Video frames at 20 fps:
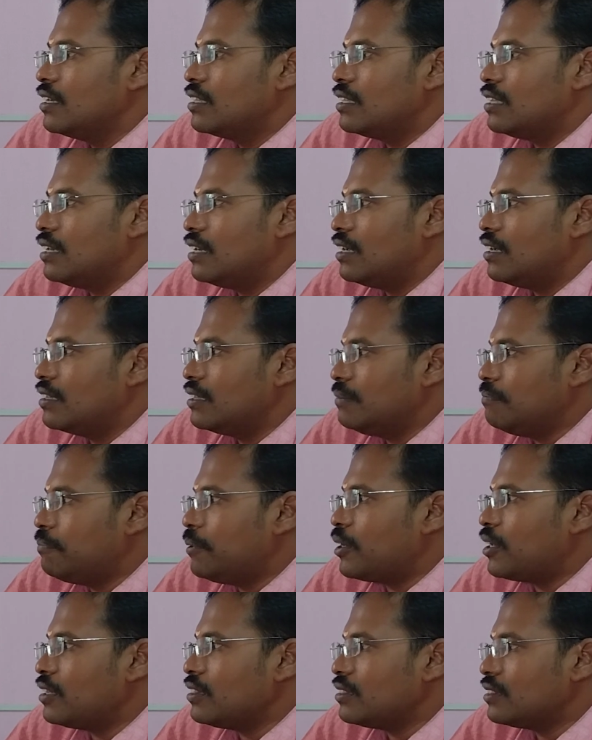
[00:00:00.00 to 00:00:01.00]
The
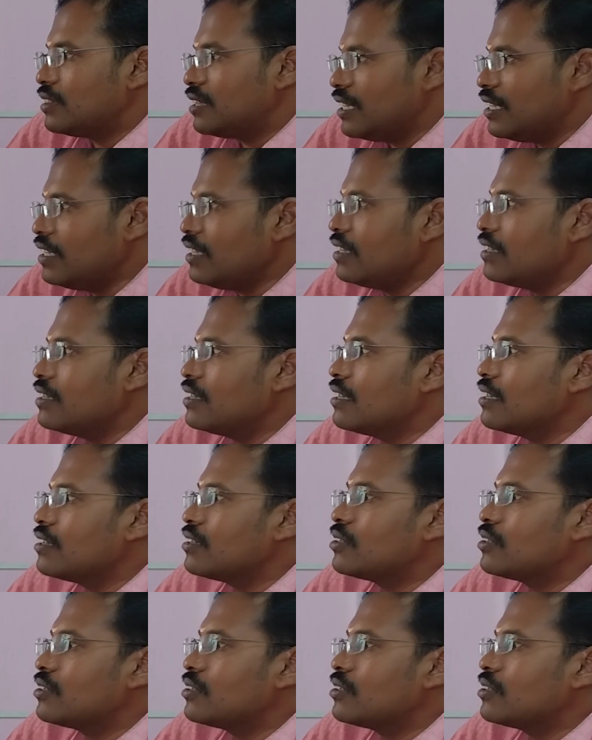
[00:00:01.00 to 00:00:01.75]
important thing